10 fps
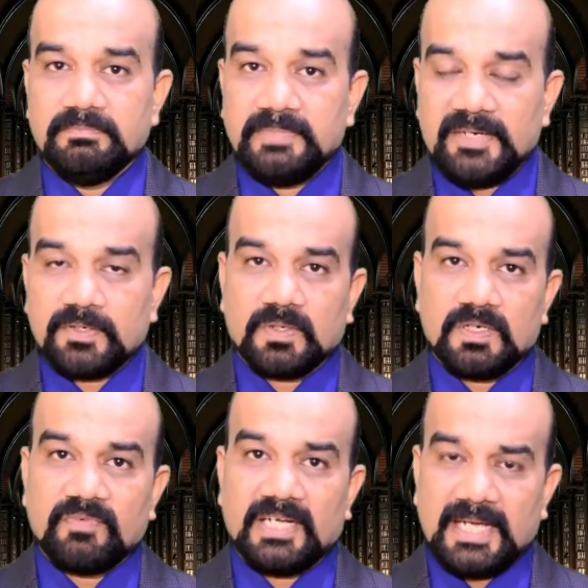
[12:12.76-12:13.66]
Believe it or
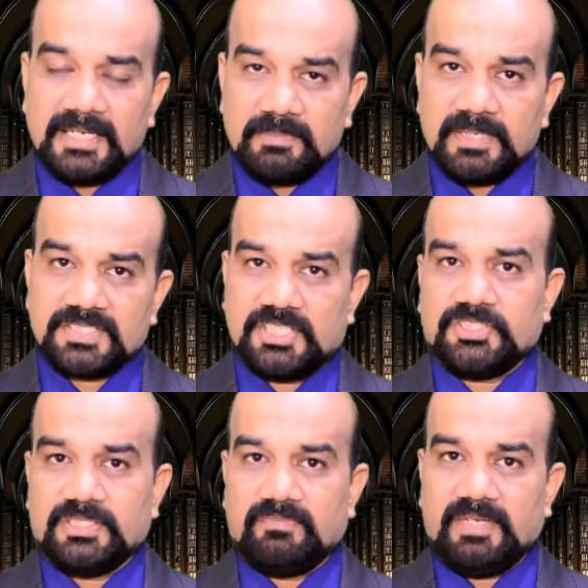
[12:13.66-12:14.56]
not, when I did my
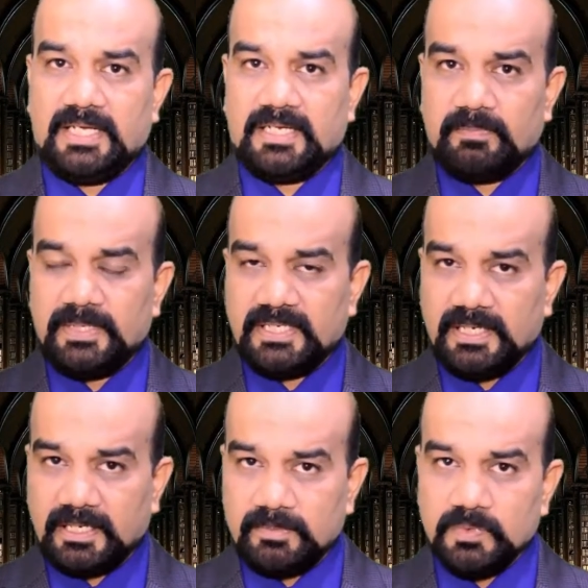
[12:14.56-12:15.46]
session, when I completely
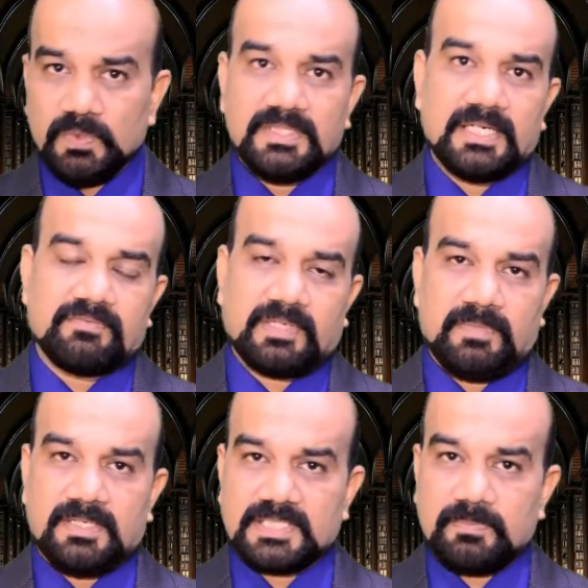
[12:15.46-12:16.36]
removed that
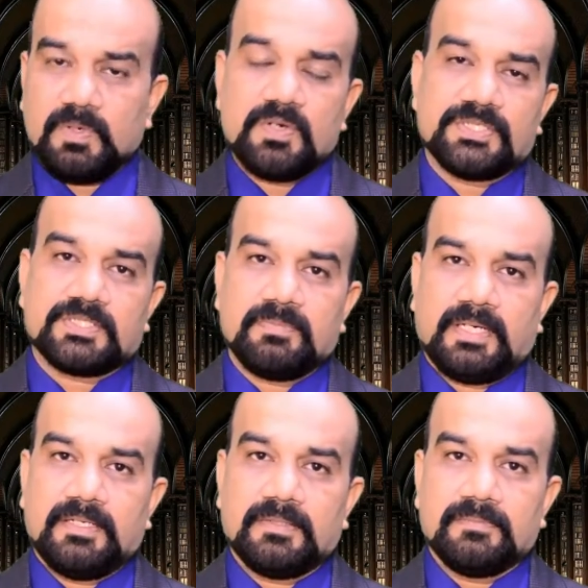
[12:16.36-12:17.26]
from her subconscious
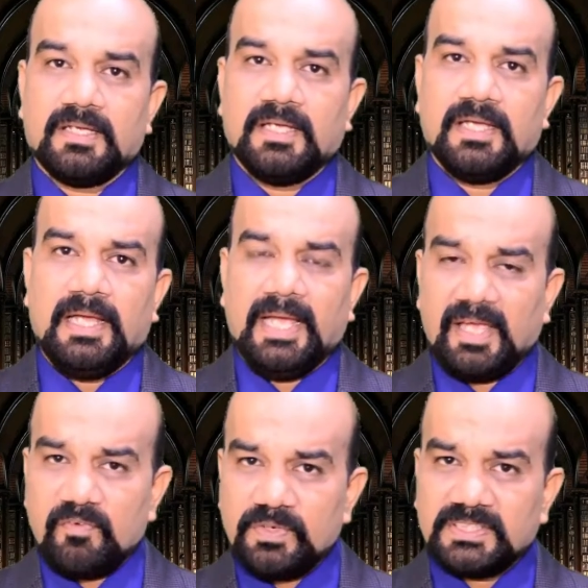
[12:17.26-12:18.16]
mind,
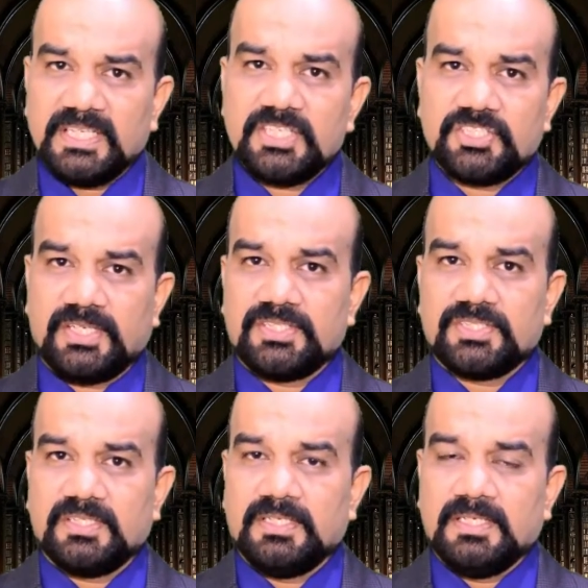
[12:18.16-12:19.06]
everything
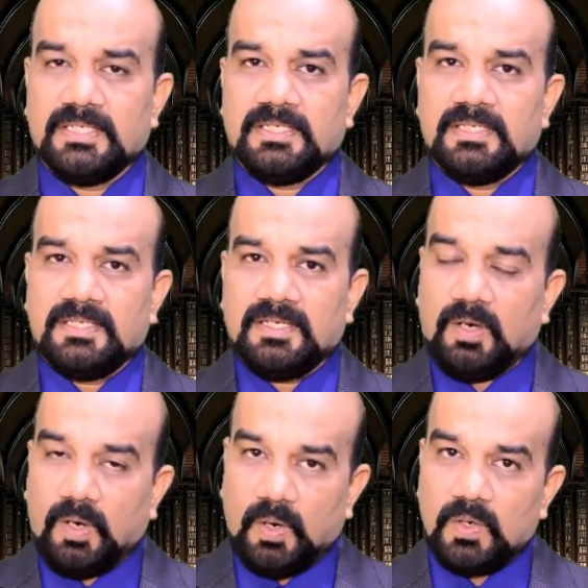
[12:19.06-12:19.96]
changed.
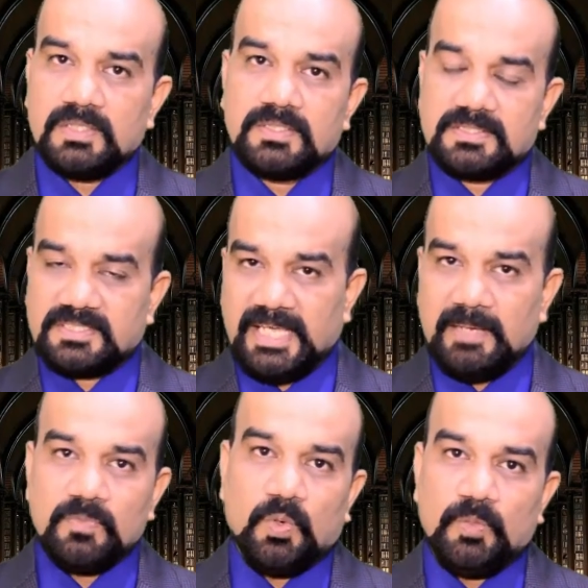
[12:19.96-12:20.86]
All
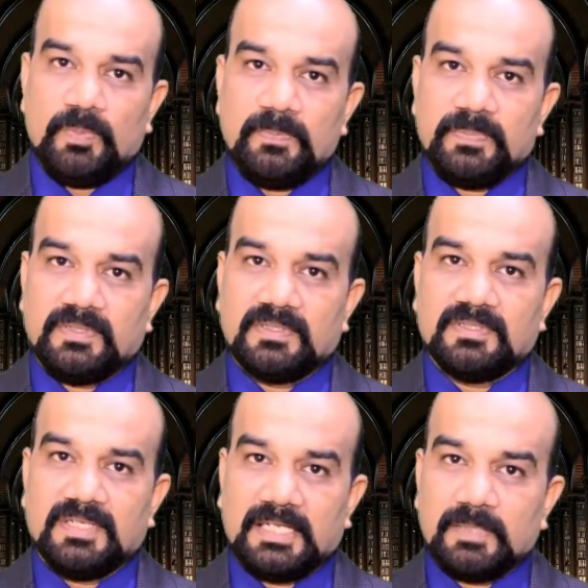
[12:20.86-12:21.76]
same old people,
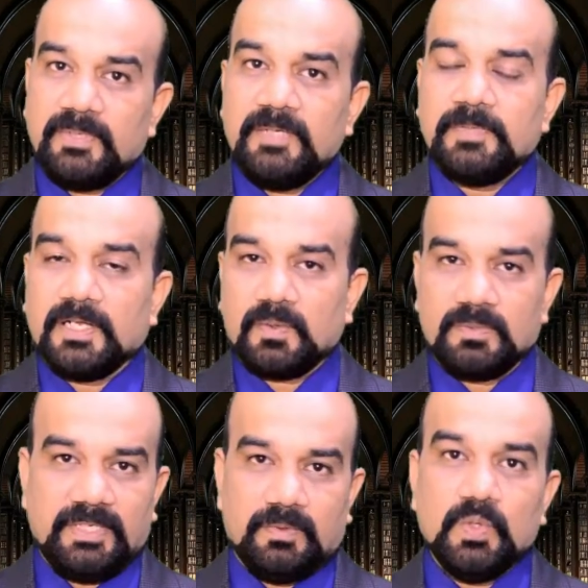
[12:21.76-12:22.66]
and the people
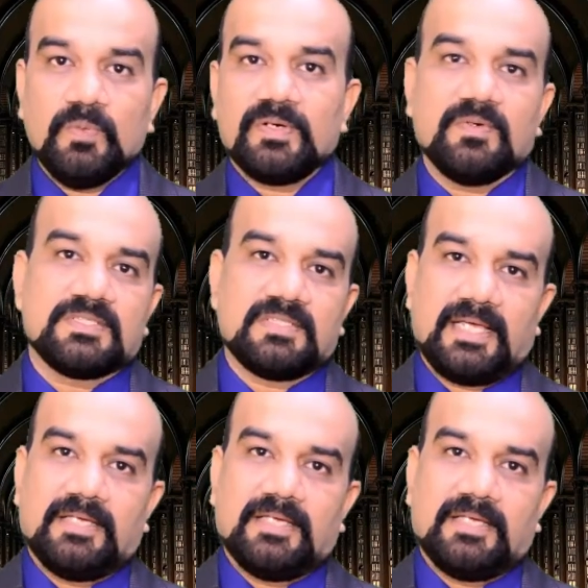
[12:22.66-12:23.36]
around me, whoever was